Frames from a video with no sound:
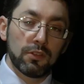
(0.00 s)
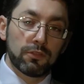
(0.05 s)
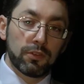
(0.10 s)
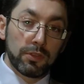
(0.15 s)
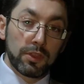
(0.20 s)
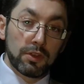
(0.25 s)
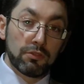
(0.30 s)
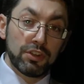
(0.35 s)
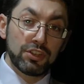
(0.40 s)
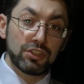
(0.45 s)

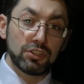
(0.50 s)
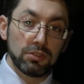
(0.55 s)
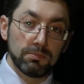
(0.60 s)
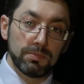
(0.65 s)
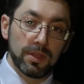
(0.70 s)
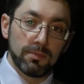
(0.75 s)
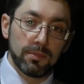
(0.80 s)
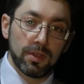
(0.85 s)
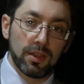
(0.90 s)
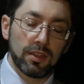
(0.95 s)
from the original
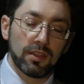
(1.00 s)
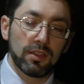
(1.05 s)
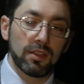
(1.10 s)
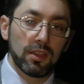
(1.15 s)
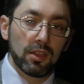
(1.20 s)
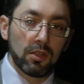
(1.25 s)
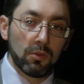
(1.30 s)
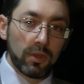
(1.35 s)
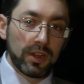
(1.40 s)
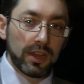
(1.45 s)
bimah
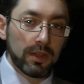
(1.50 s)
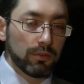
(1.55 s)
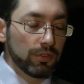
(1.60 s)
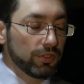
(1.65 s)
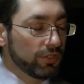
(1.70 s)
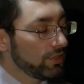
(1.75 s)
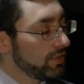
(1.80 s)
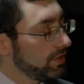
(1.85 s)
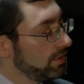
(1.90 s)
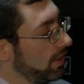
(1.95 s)
when it
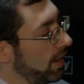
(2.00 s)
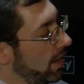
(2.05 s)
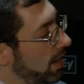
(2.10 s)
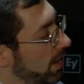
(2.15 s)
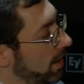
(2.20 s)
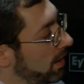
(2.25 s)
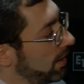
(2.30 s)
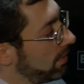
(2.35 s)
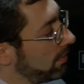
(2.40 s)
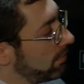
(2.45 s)
was
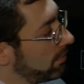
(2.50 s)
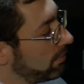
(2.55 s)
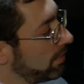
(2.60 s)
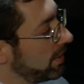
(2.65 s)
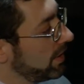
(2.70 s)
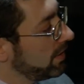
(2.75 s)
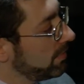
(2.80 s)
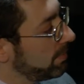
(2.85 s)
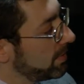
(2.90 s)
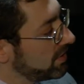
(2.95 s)

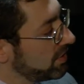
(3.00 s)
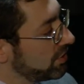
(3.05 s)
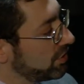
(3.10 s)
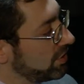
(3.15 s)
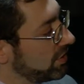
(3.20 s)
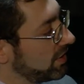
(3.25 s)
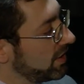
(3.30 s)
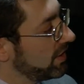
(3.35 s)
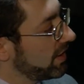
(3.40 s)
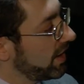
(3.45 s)

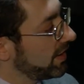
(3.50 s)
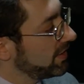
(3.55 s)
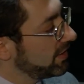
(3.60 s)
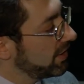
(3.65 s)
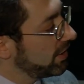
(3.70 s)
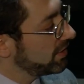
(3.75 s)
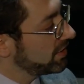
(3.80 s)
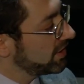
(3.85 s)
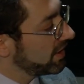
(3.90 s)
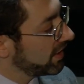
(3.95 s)
repositioned in
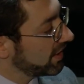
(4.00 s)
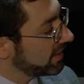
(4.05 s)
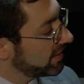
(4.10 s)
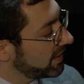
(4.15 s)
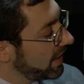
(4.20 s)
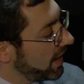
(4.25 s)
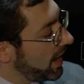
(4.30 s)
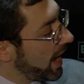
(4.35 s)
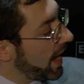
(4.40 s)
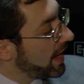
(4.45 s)
1906.
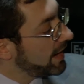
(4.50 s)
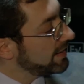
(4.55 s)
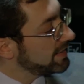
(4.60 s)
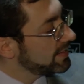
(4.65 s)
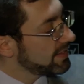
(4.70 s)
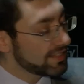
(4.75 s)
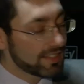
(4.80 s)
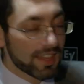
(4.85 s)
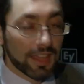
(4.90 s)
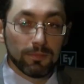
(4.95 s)
And it's
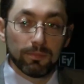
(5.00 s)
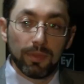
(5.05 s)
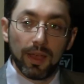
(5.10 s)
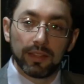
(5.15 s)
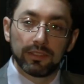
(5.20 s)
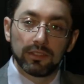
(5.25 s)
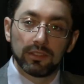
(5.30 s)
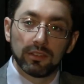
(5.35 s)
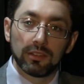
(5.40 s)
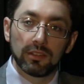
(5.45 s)
the same
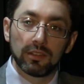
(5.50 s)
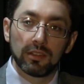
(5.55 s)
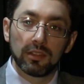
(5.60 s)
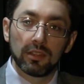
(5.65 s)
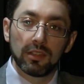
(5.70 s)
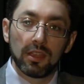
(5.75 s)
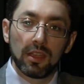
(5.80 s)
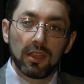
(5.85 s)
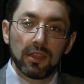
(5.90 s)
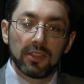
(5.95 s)
pattern.
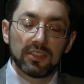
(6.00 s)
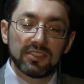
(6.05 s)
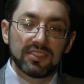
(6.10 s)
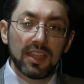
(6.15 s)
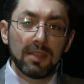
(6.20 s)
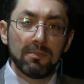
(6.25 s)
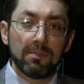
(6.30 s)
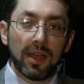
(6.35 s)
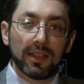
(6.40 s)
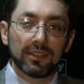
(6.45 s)
The
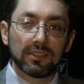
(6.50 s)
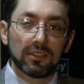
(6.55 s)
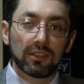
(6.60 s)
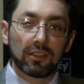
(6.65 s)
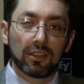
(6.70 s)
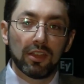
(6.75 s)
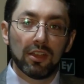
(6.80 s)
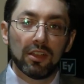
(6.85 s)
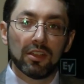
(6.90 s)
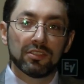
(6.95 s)
same pattern
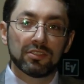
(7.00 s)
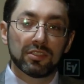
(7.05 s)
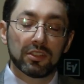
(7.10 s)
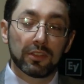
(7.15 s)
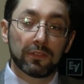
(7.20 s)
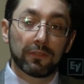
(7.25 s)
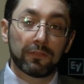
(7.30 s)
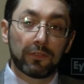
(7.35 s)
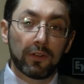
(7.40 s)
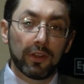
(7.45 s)
occurs at
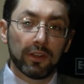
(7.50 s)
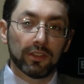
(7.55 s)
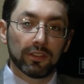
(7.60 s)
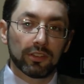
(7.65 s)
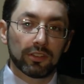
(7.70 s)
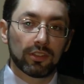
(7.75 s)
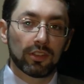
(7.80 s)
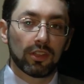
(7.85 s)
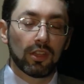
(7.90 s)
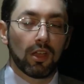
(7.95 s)
the
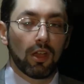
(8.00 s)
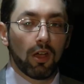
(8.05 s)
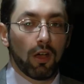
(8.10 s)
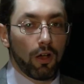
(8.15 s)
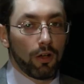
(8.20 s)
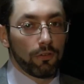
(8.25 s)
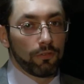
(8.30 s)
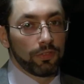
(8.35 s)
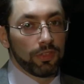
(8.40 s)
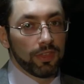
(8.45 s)
front
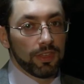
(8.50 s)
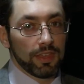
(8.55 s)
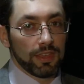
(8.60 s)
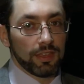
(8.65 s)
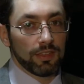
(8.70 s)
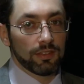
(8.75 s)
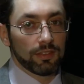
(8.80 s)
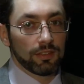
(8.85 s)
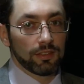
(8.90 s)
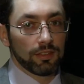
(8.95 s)
of the